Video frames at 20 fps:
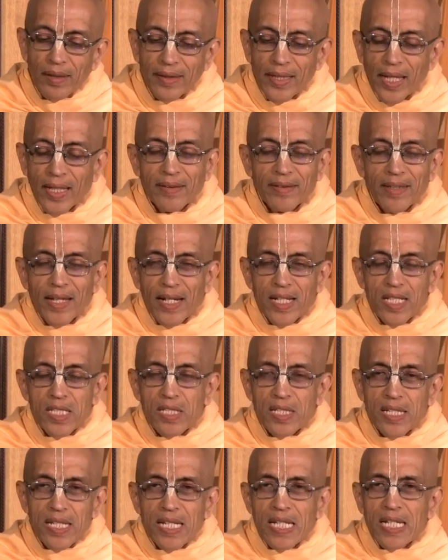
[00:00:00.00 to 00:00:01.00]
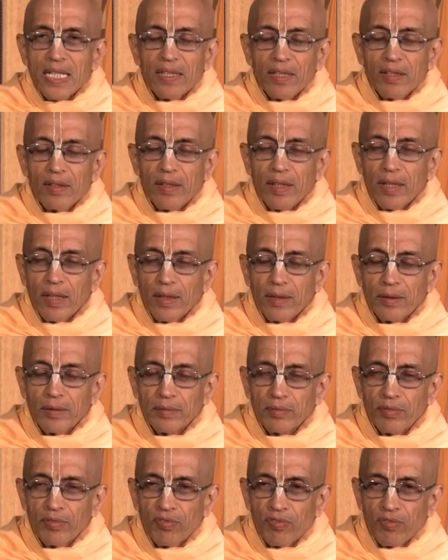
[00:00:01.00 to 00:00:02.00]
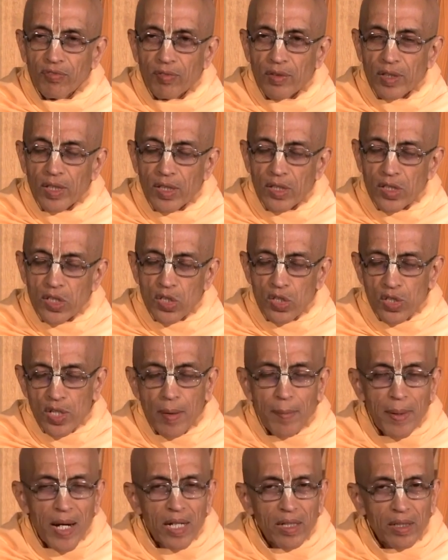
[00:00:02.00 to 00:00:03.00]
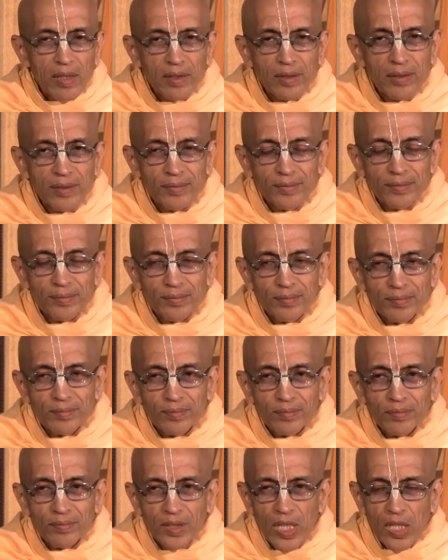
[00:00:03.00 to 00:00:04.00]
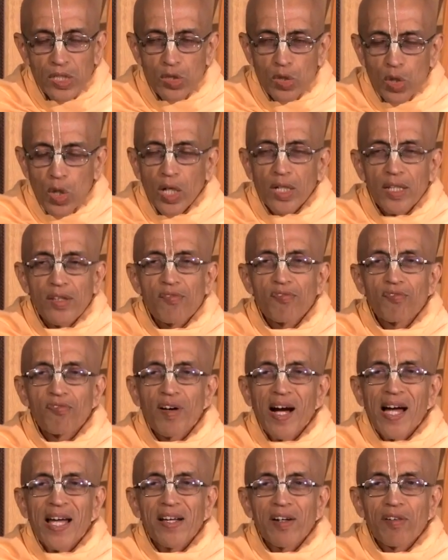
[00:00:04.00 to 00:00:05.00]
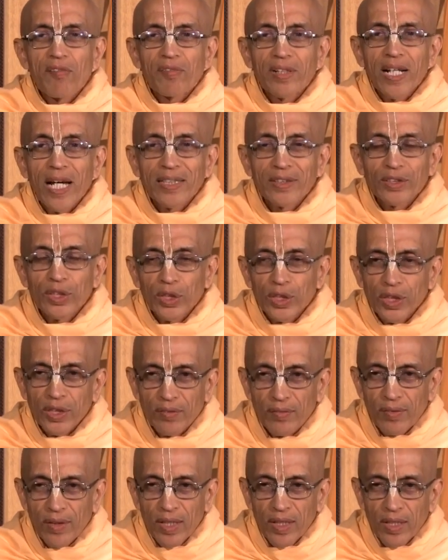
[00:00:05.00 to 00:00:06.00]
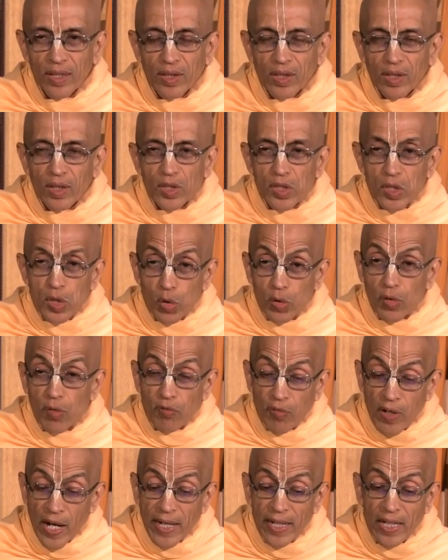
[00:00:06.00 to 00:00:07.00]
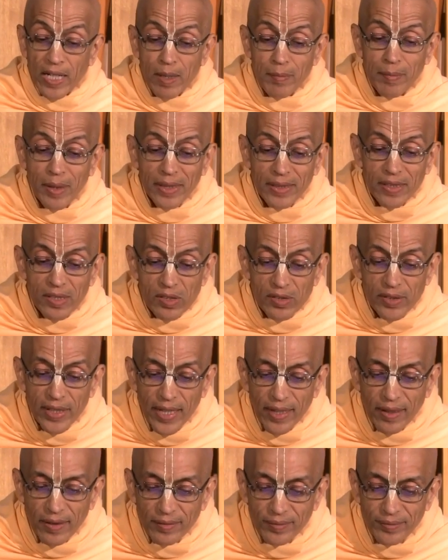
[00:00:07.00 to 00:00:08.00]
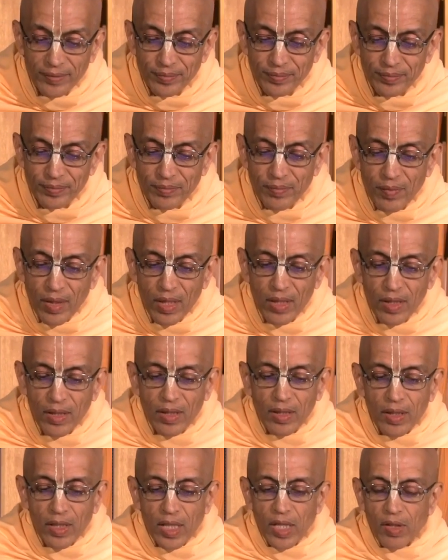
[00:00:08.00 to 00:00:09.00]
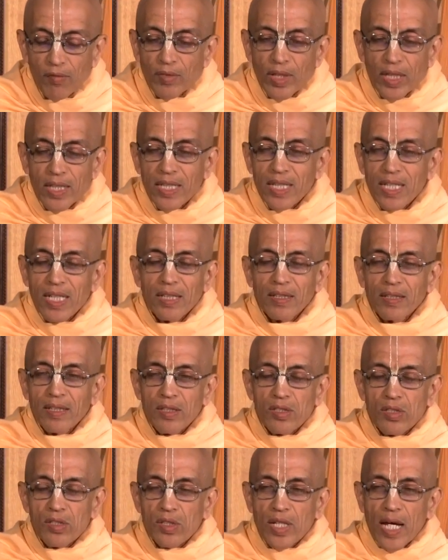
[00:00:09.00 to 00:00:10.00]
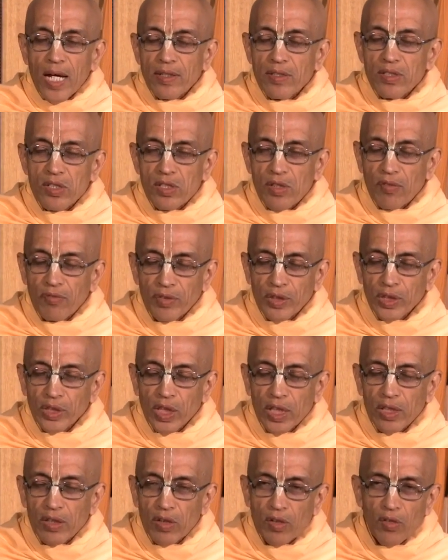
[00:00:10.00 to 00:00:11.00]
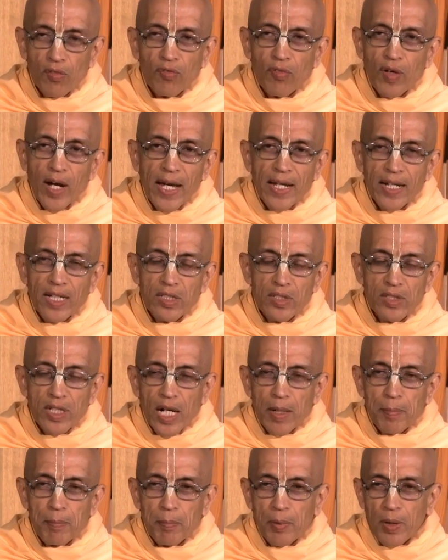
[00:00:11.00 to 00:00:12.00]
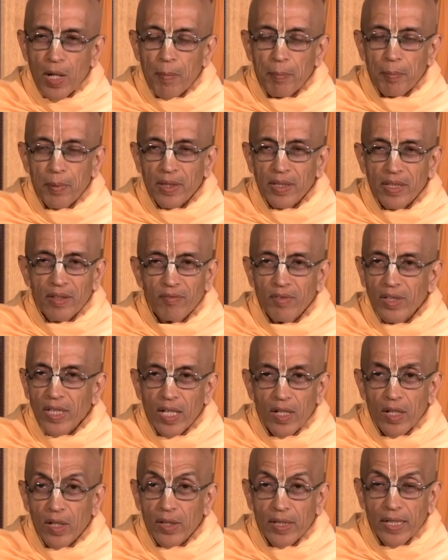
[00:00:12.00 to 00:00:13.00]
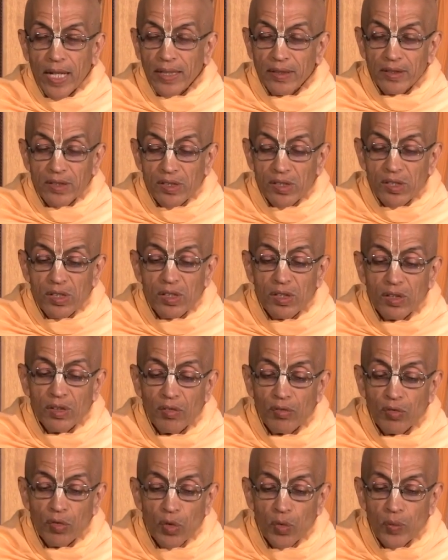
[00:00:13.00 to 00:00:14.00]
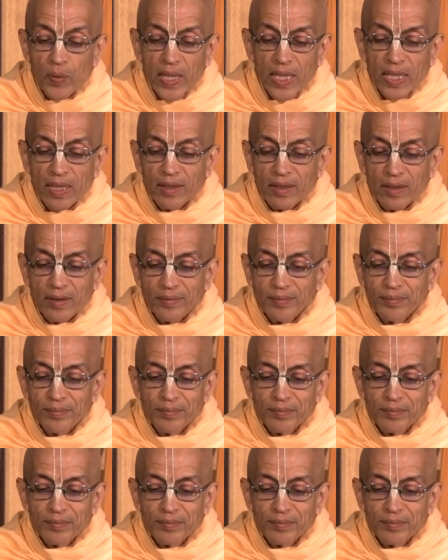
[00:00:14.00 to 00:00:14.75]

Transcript: Then there is heat in the uh, stomach that's called the fire of digestion. So the fire element is there. If the heat is not sufficient or the fire is not proper, then we cannot digest the food we eat.